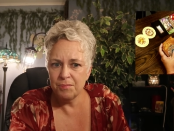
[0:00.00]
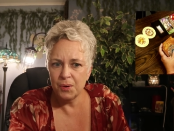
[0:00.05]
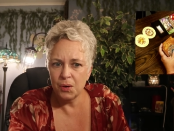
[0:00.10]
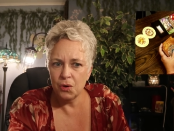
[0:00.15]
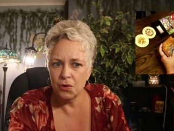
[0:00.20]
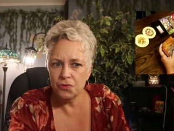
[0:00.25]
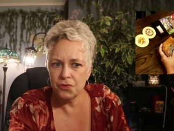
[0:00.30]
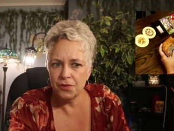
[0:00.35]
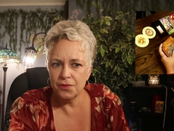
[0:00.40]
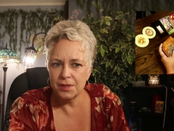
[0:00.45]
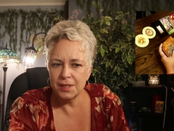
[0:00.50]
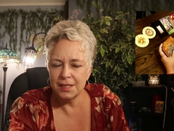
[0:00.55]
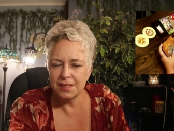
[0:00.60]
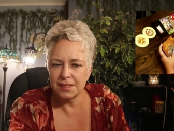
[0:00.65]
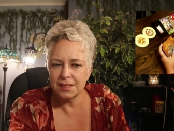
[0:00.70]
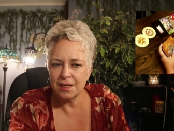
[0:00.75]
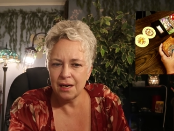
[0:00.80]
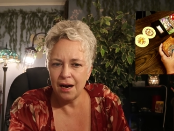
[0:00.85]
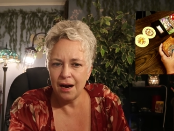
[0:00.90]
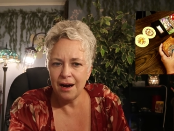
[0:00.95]
both of
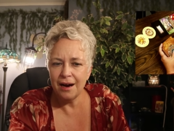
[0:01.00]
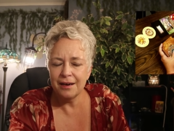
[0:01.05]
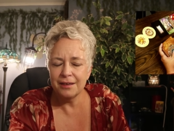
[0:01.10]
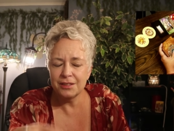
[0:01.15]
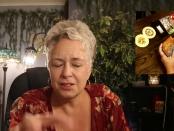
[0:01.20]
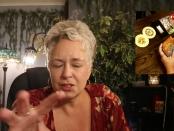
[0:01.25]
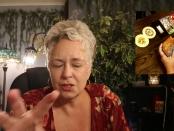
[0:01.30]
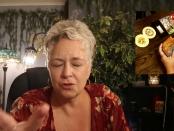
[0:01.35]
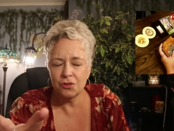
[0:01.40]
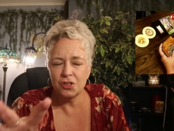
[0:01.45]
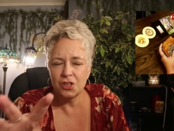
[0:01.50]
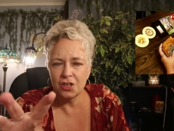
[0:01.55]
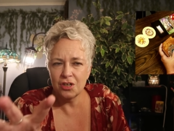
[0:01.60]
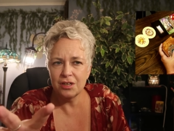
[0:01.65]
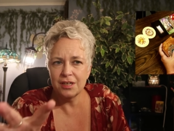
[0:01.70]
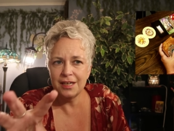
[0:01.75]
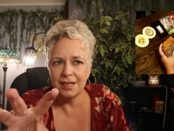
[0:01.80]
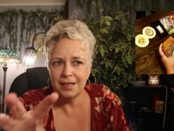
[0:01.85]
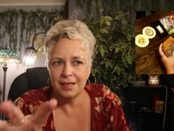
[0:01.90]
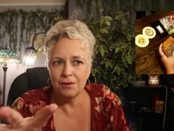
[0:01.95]
these cards so
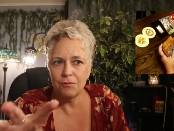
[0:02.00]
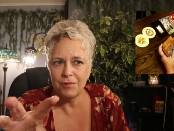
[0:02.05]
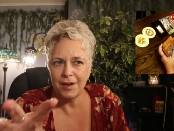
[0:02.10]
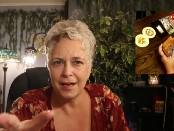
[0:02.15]
you're getting